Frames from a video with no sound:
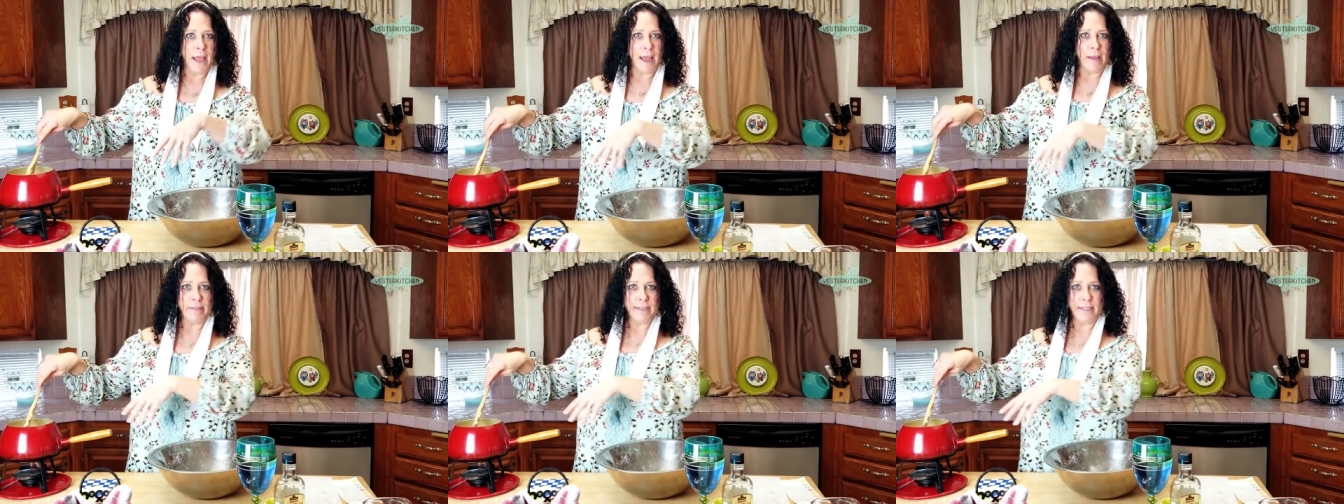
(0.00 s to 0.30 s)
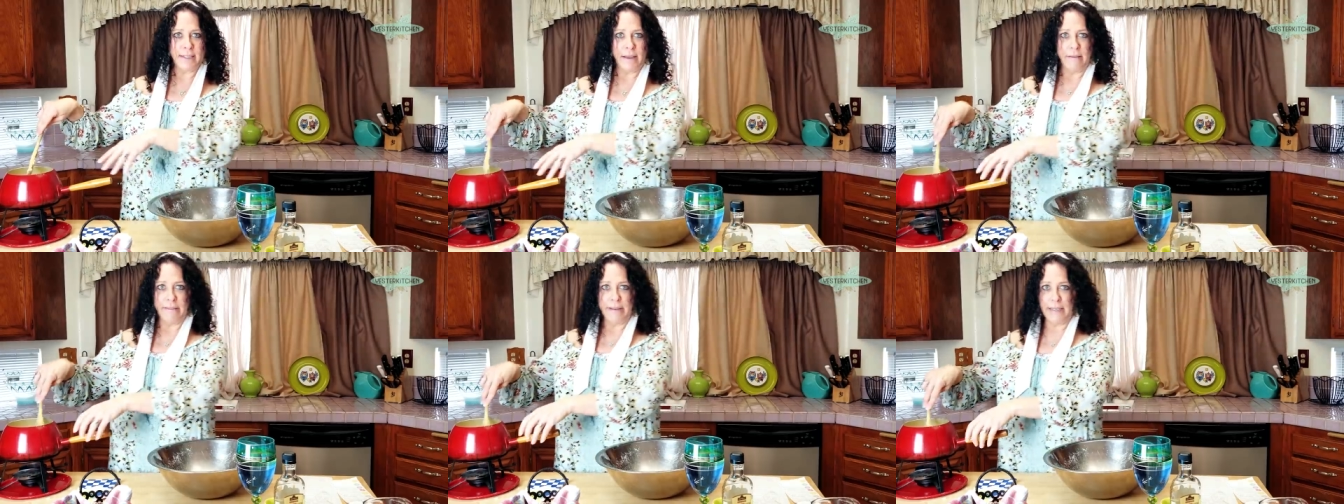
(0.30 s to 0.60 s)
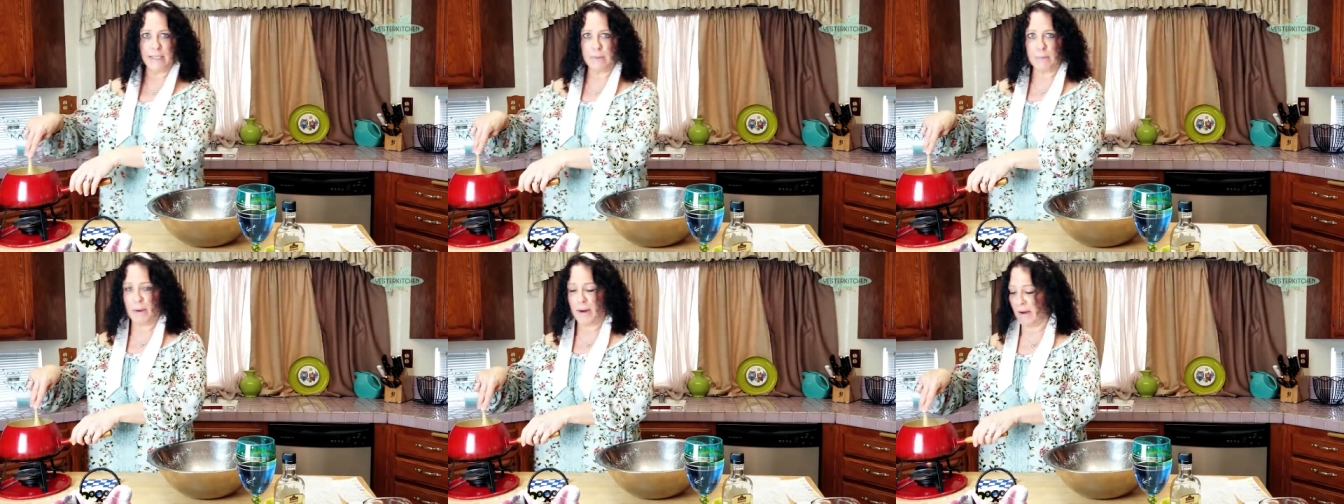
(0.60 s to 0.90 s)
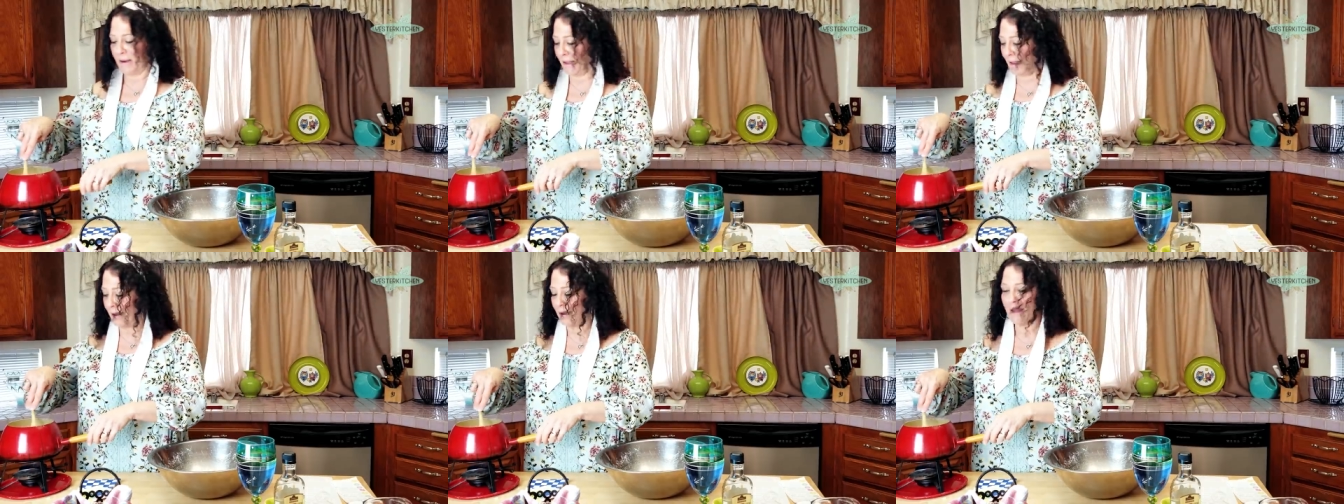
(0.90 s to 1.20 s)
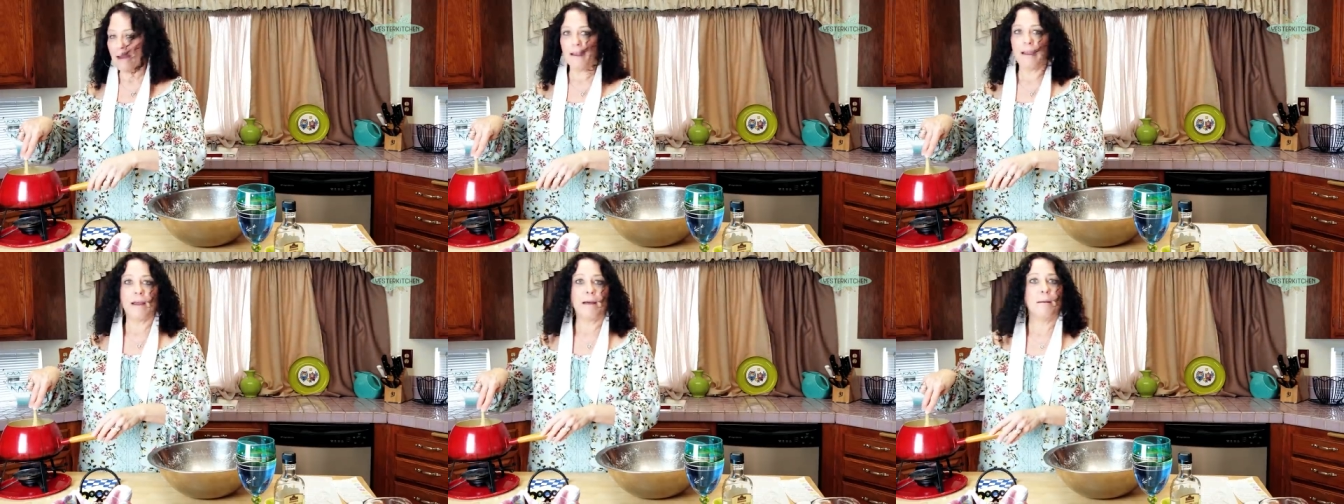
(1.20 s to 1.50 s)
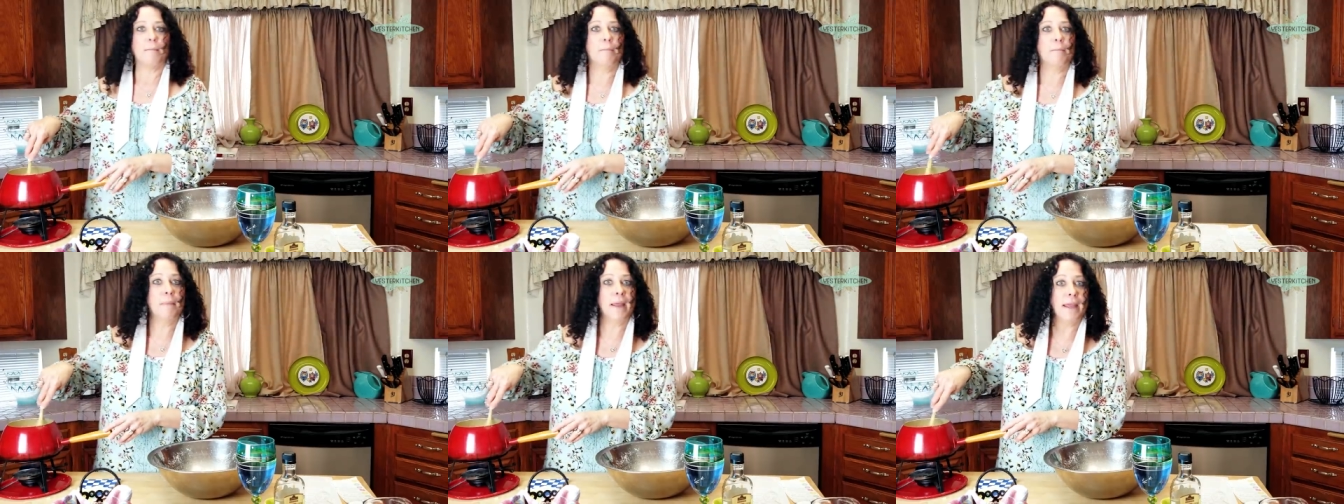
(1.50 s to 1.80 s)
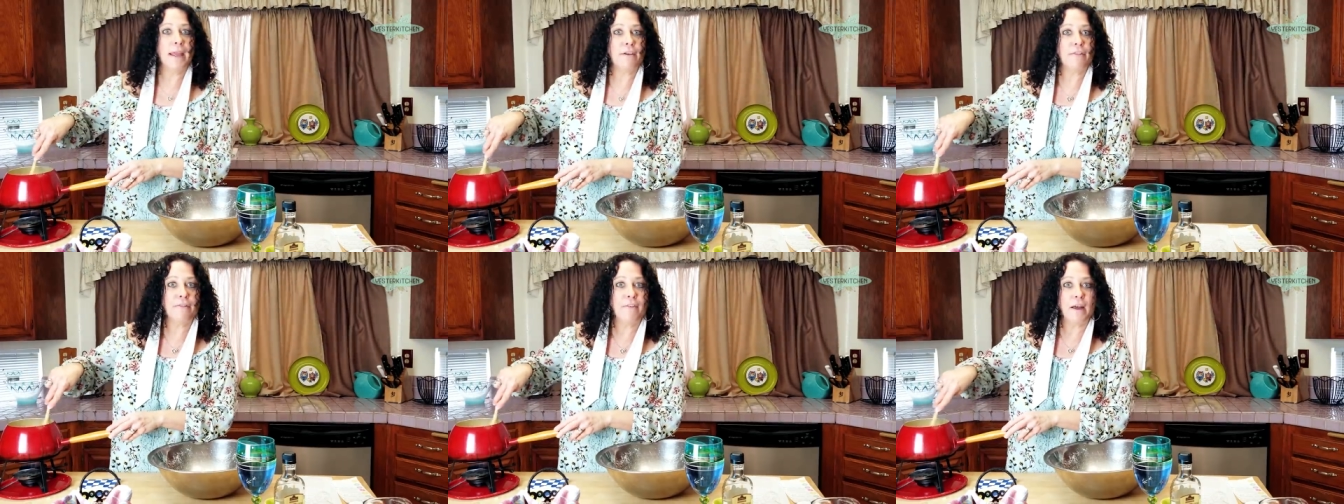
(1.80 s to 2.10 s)
have a 70s party.
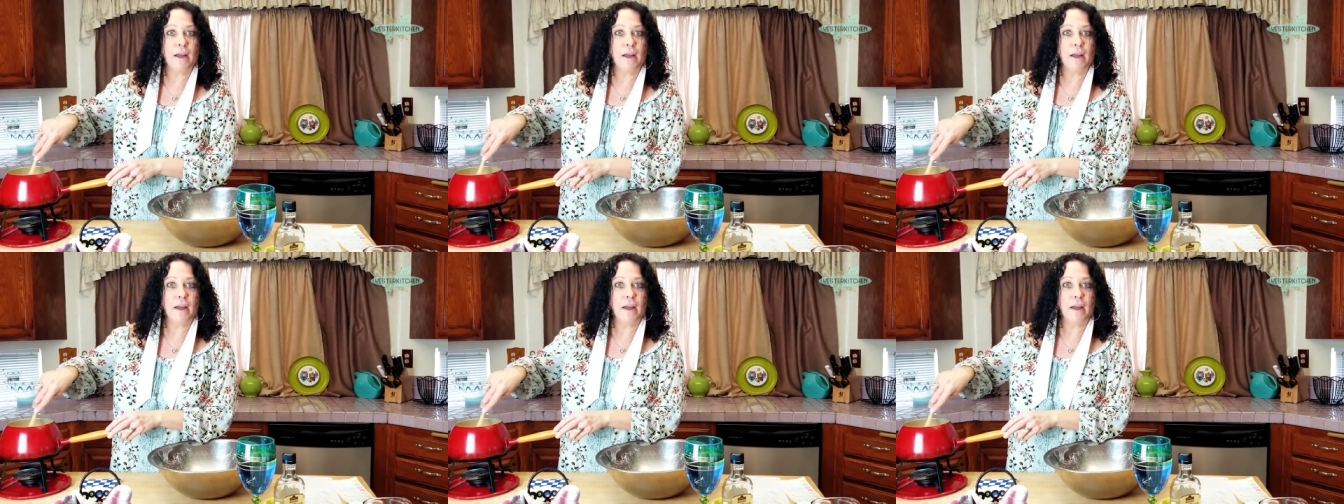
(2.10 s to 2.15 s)
Make